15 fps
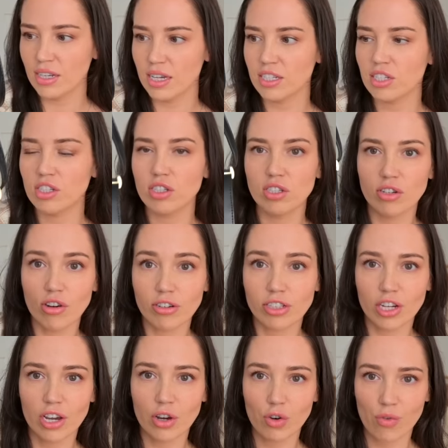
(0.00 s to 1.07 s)
it is such
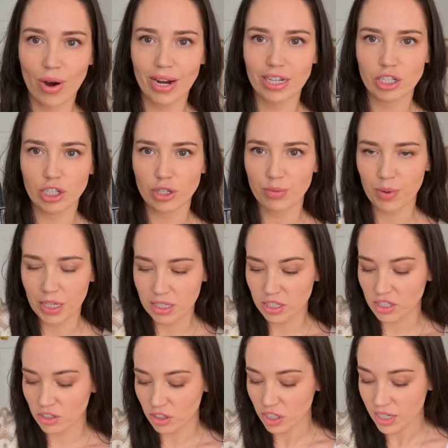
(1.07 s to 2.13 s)
a great dupe and
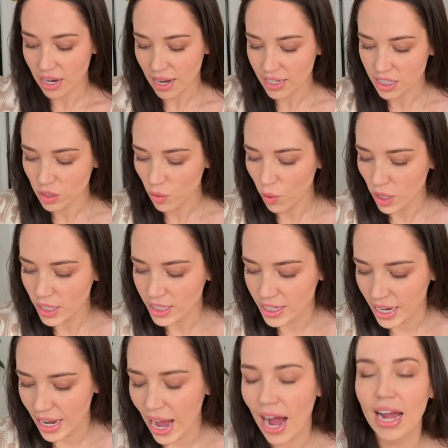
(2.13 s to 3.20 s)
such nice
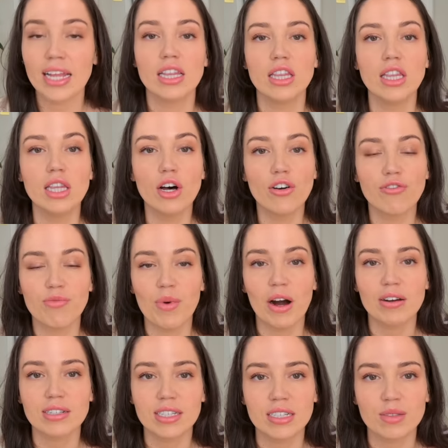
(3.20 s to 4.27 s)
quality. I love
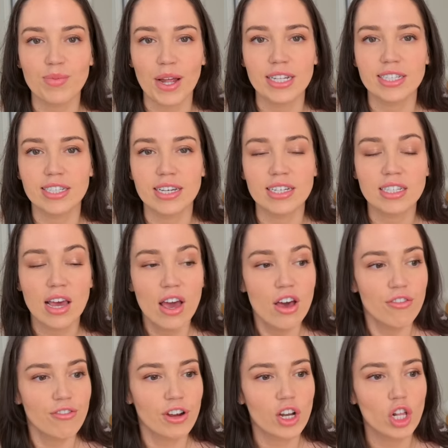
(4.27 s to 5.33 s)
Marks and Spencer's
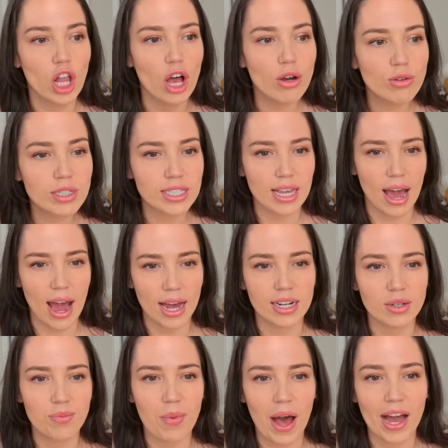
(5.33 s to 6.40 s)
for clothes
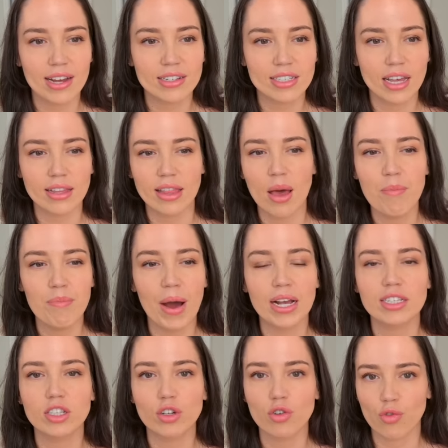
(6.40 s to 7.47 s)
and bags. Like, their
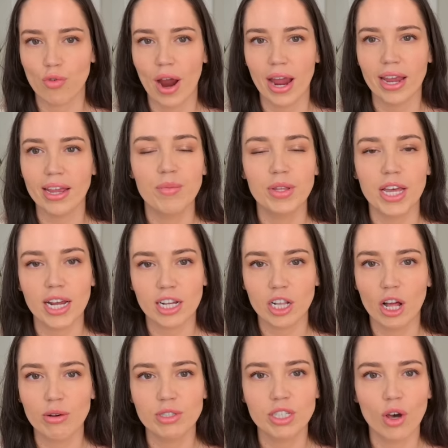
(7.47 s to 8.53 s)
bags are great, but their
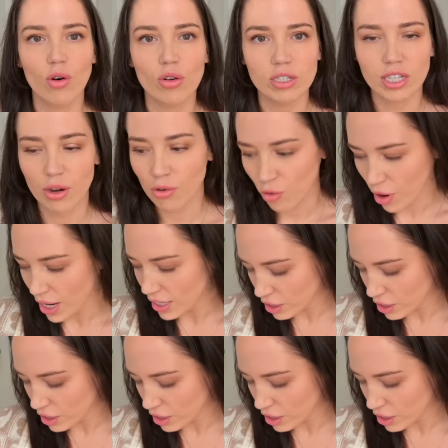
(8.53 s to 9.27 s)
clothes are also great